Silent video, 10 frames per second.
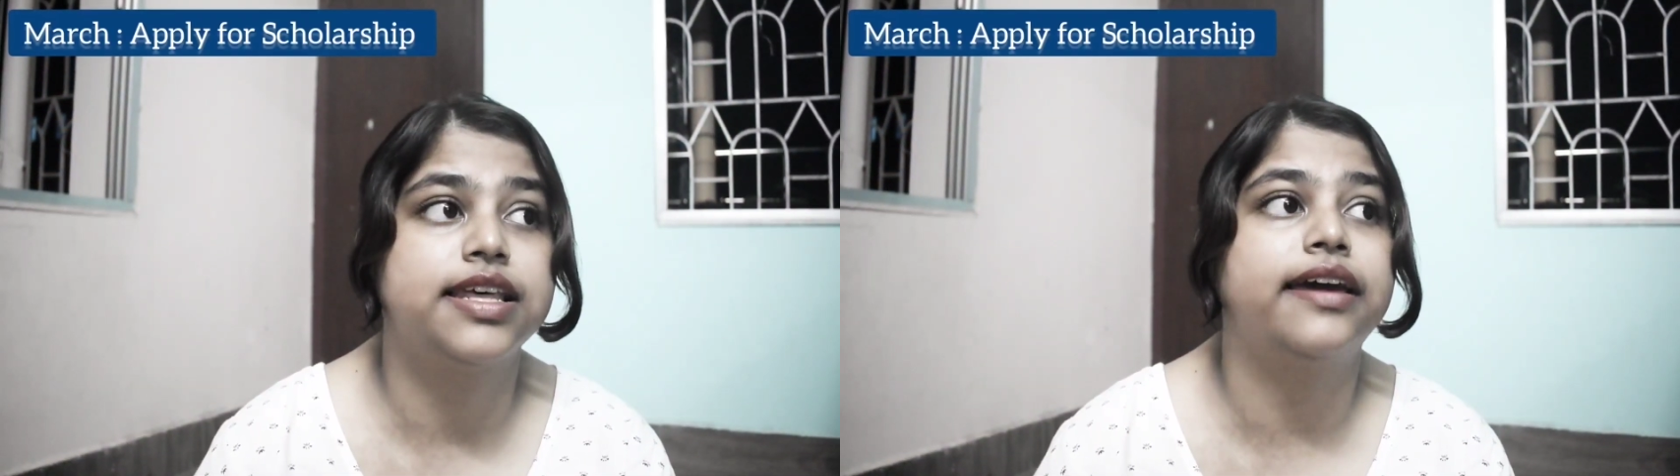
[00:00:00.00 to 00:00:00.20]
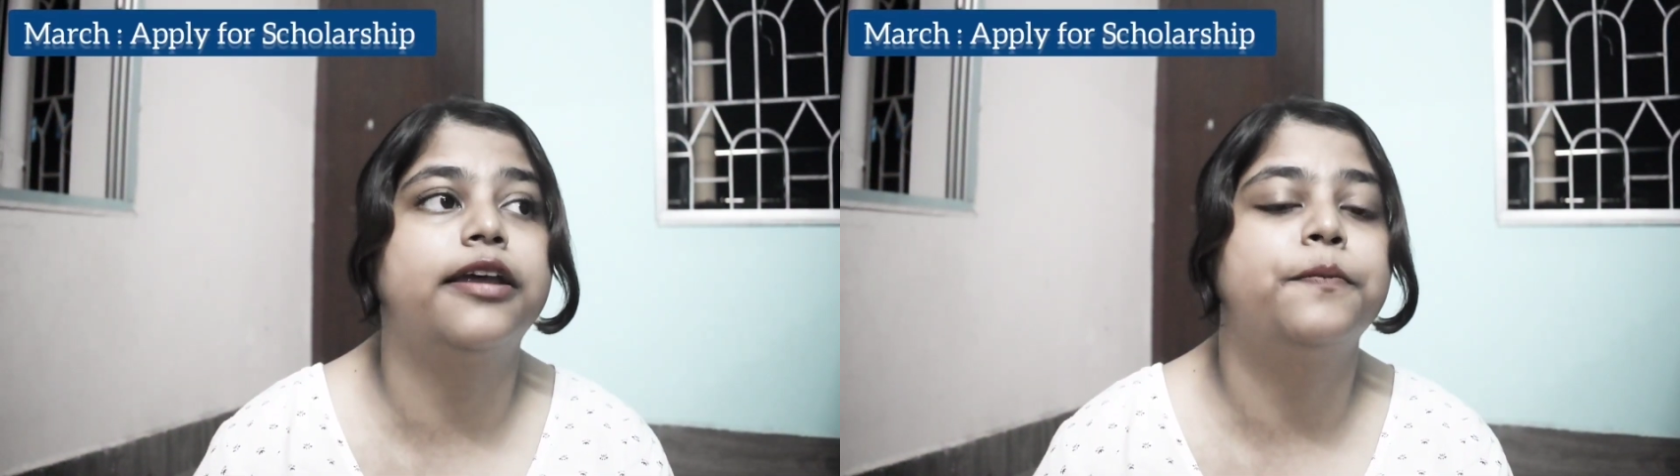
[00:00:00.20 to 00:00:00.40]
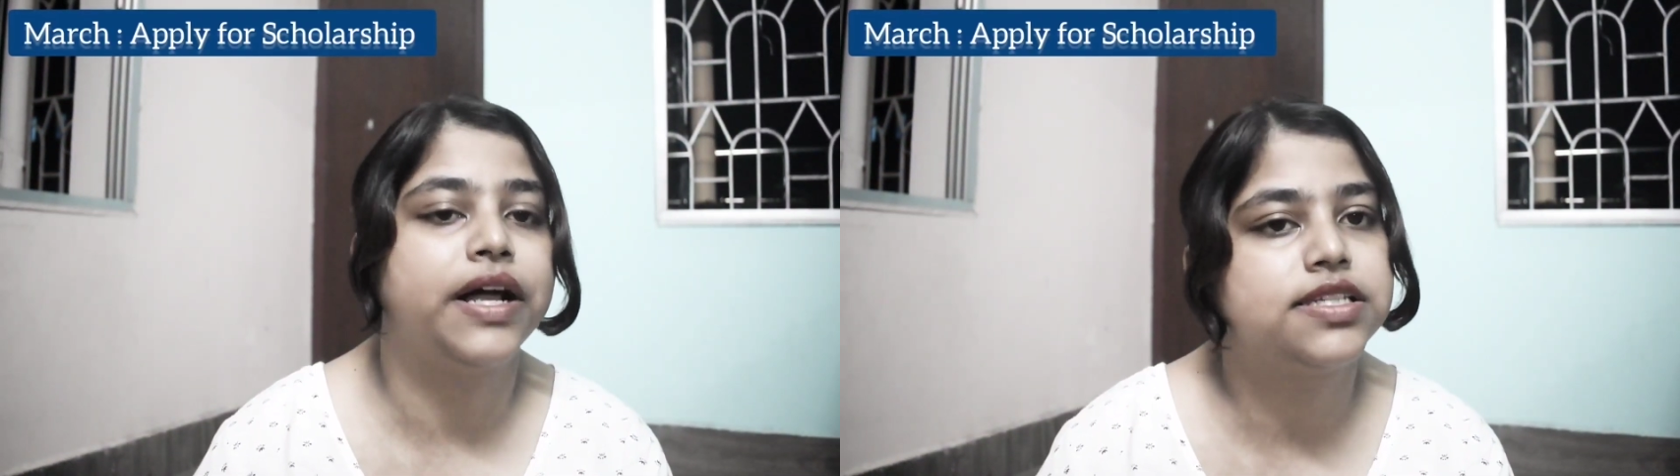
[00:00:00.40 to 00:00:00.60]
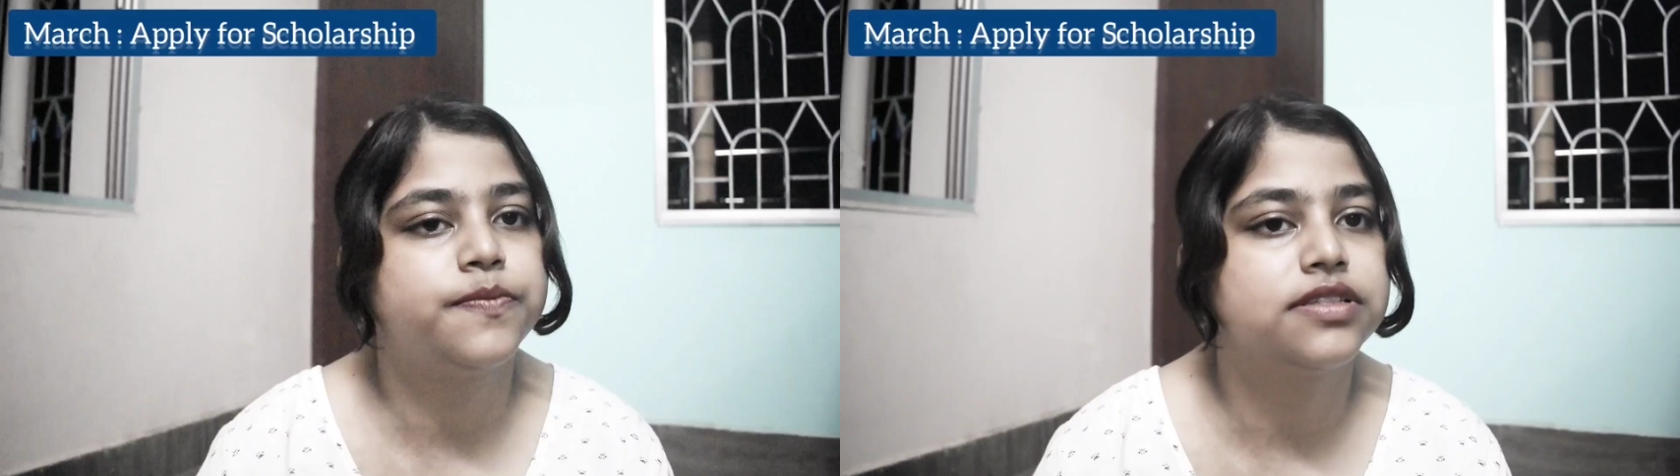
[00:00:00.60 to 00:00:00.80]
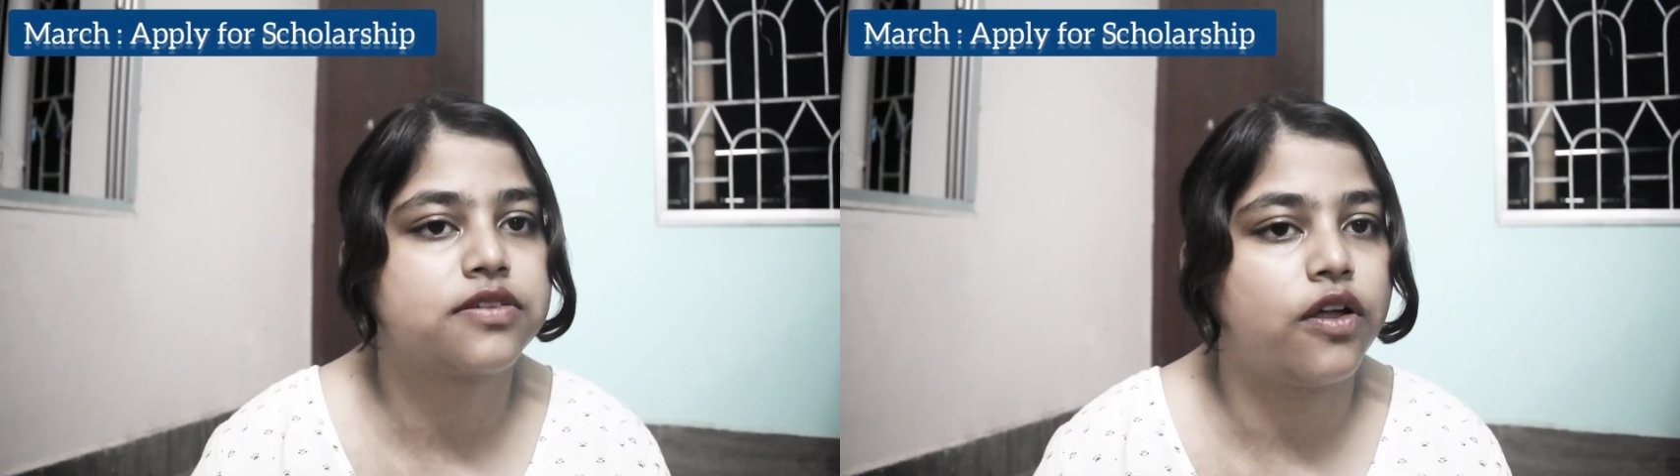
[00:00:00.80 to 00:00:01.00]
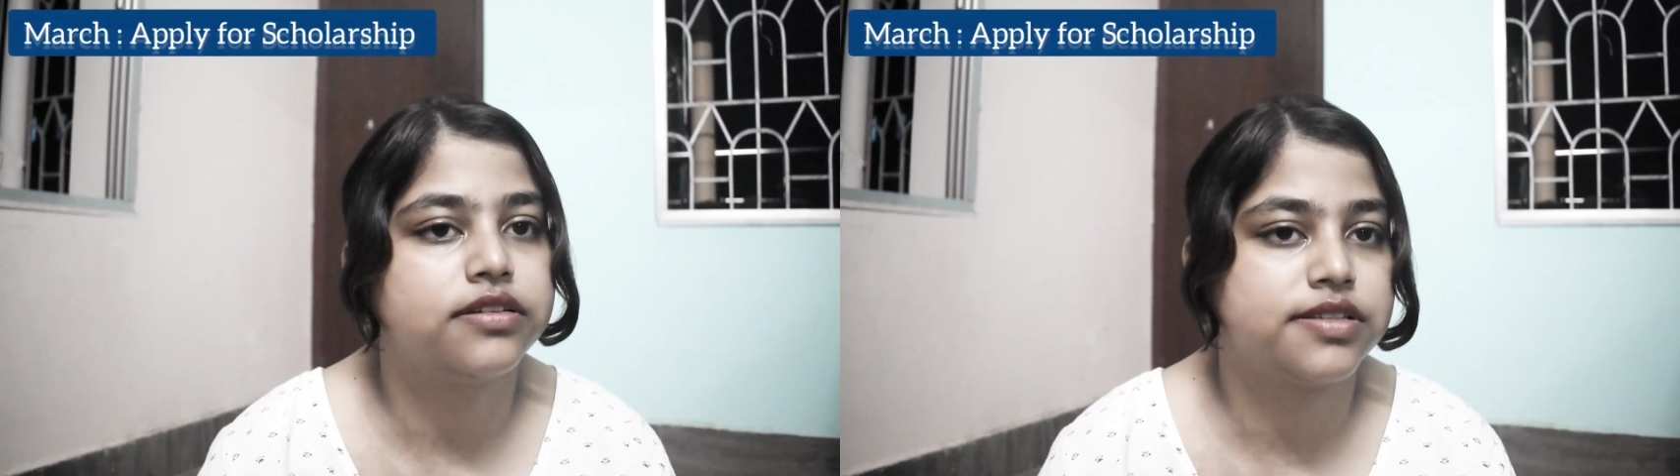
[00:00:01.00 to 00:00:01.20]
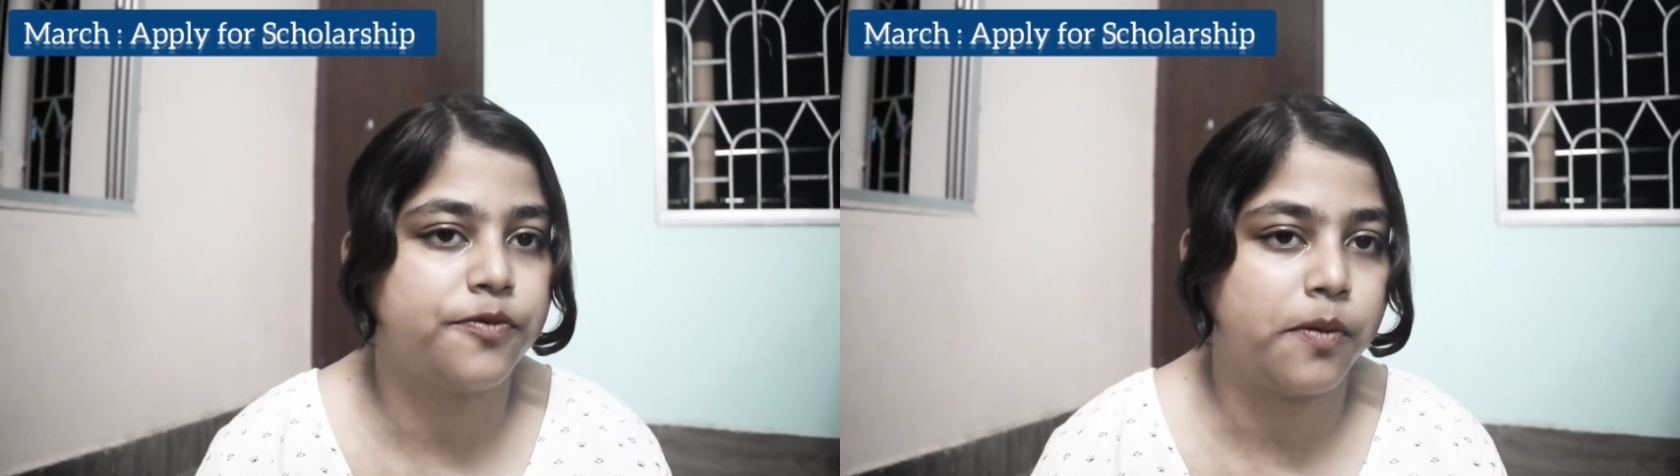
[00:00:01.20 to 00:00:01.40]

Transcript: there are multiple scholarship